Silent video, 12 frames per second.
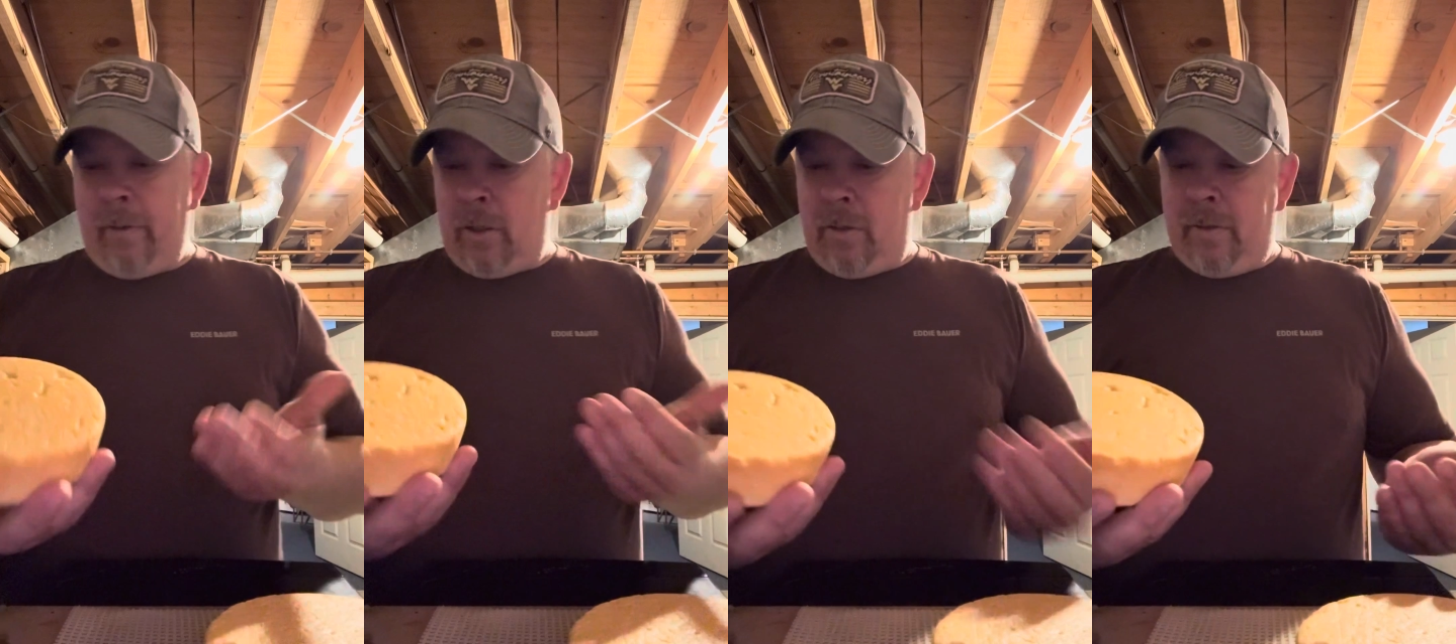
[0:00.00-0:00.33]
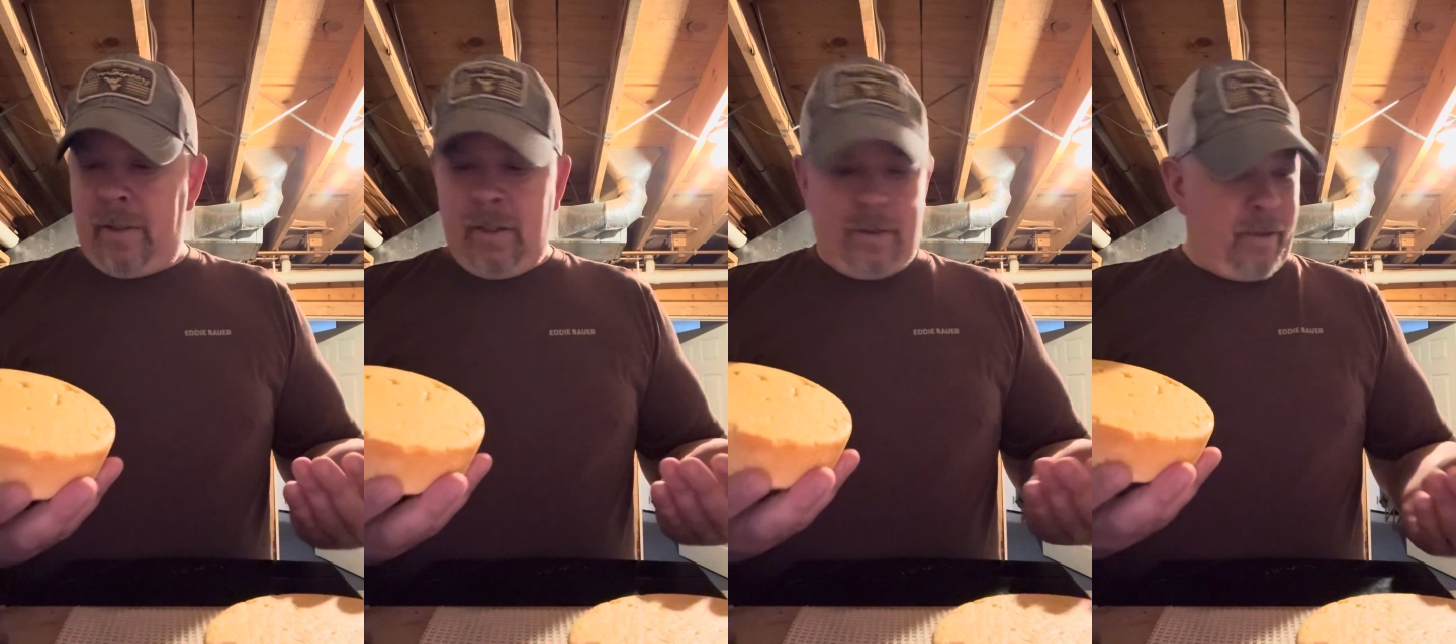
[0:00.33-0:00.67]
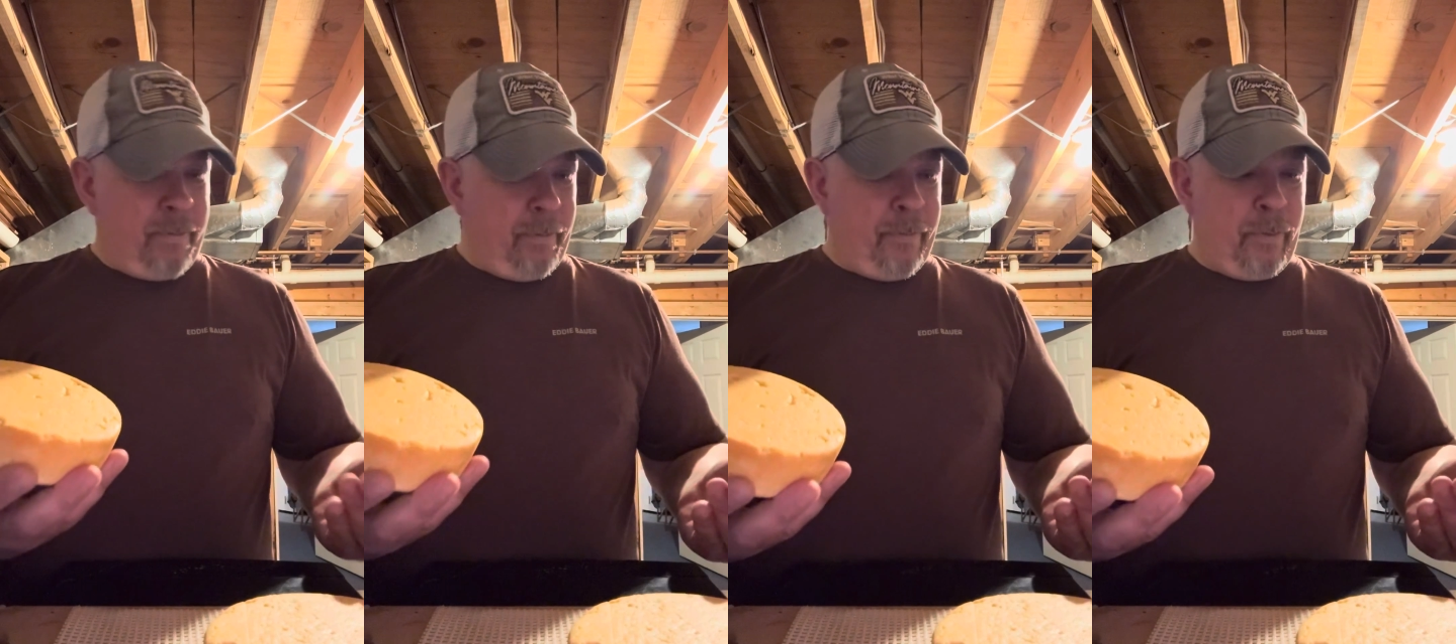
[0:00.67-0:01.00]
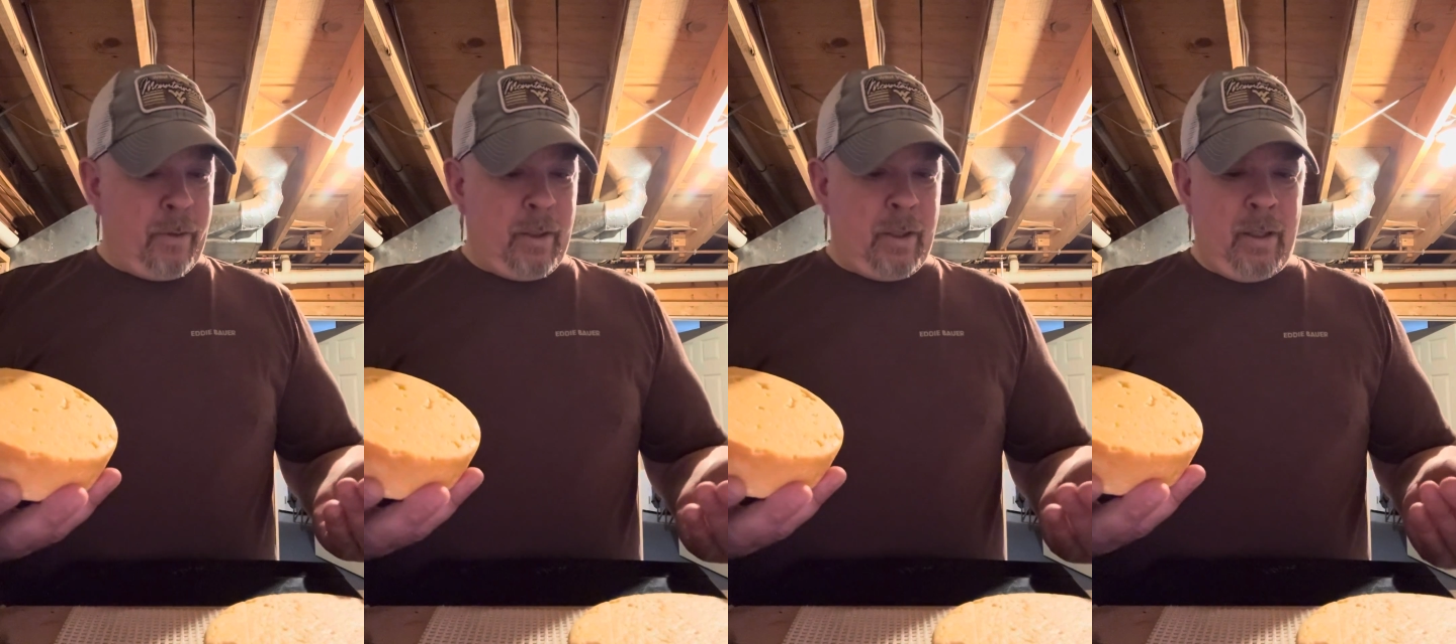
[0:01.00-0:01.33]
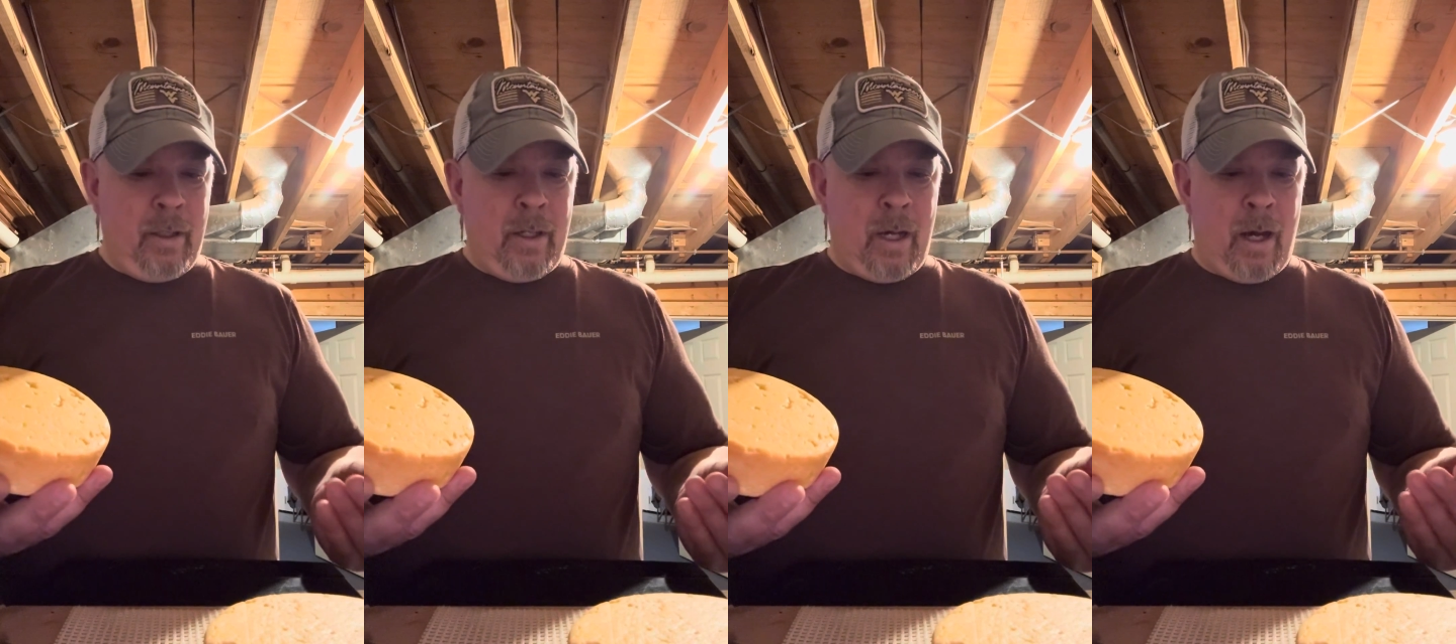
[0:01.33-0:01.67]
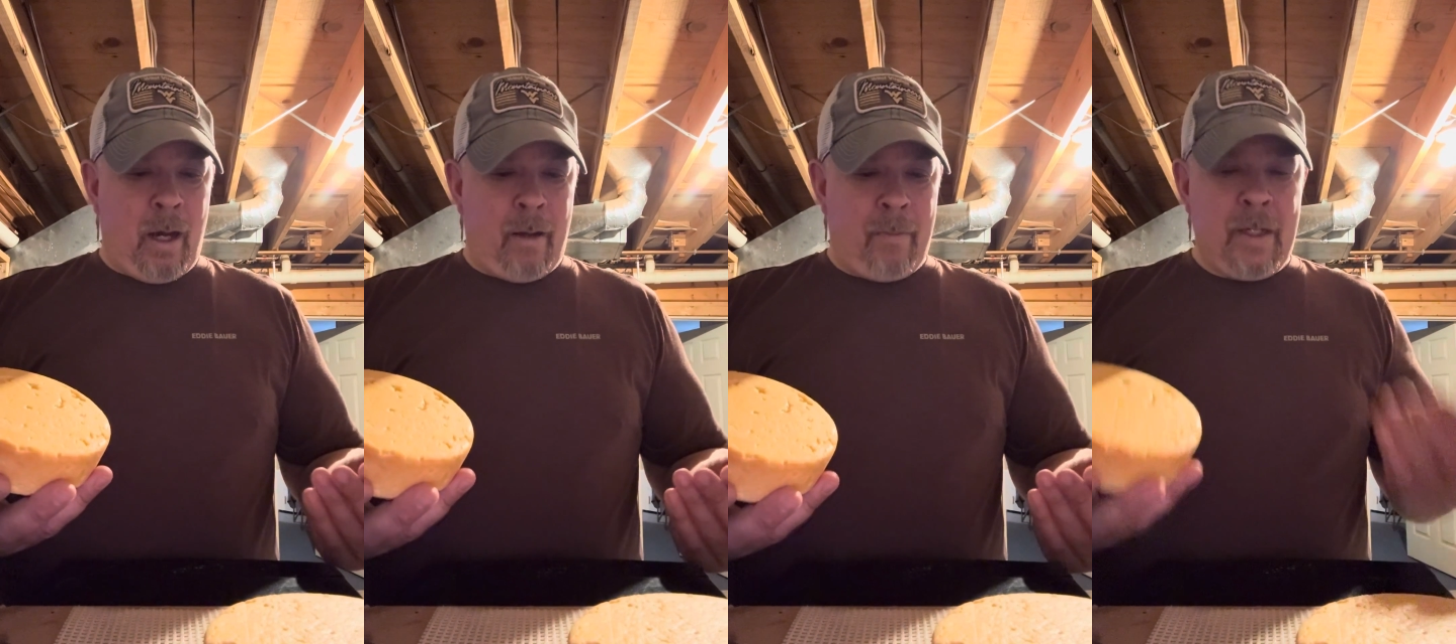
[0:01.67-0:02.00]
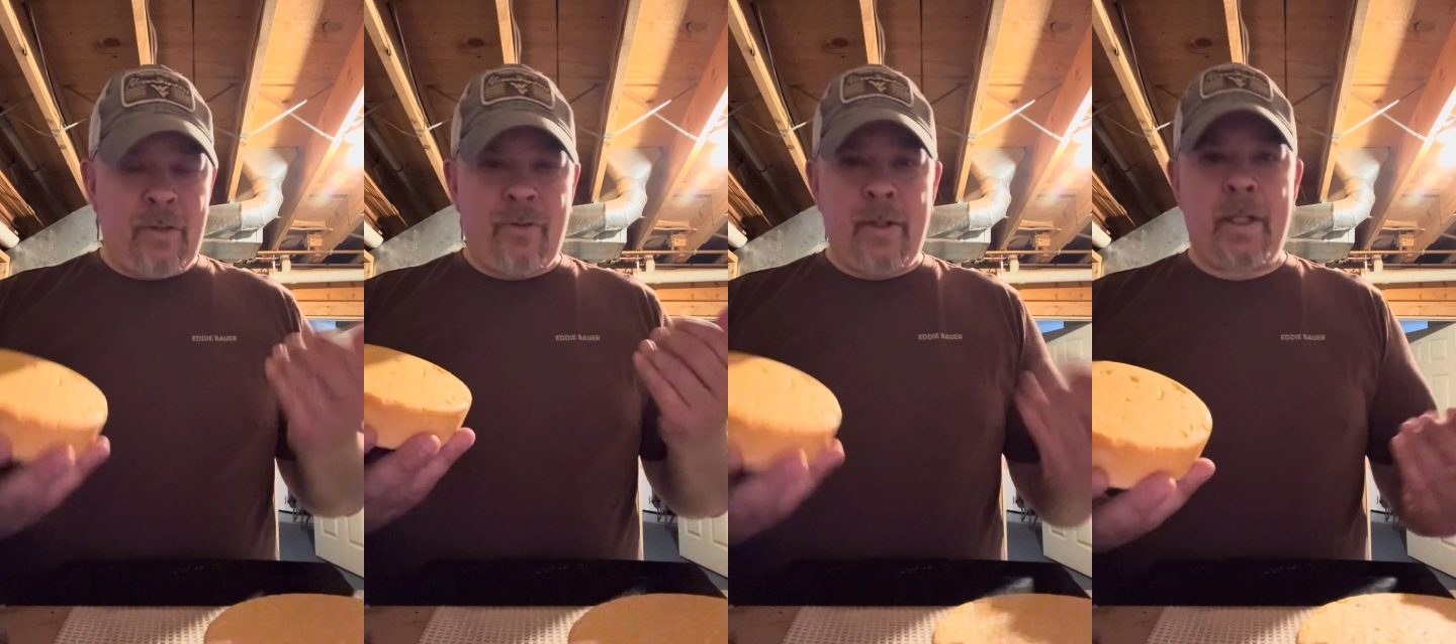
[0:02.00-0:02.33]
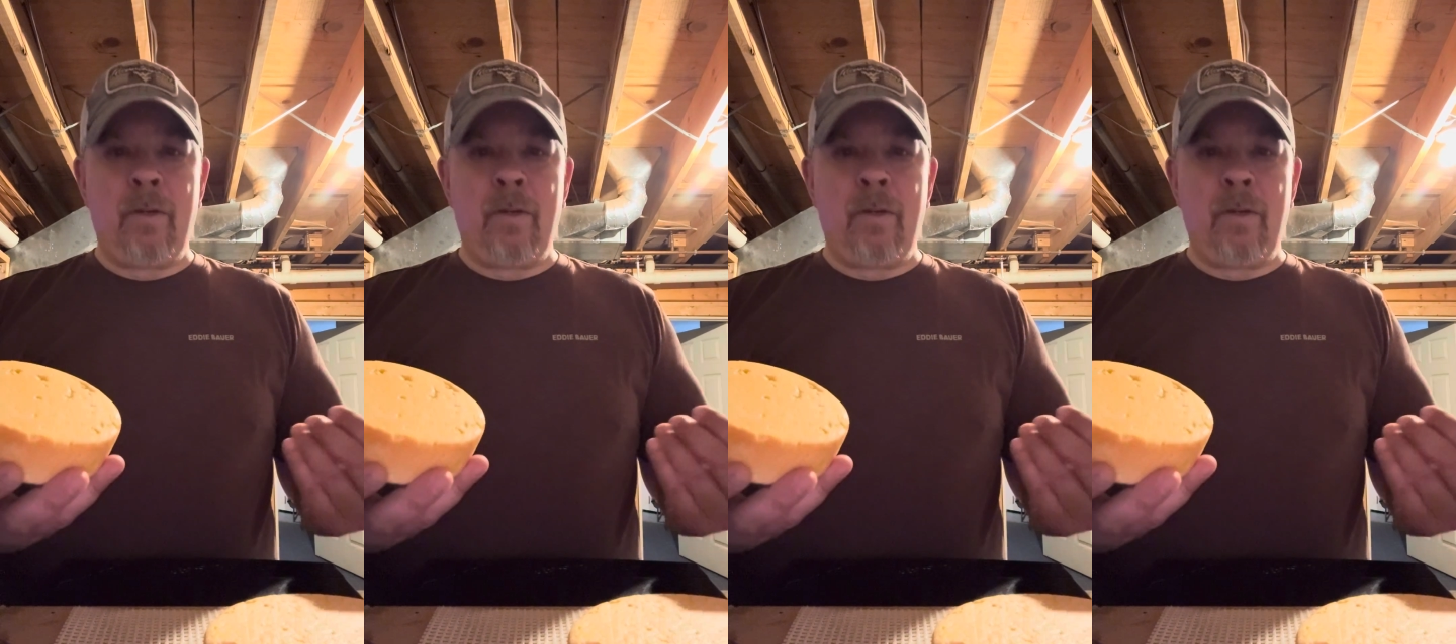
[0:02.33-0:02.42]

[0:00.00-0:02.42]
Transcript: used this stuff before, it's tricky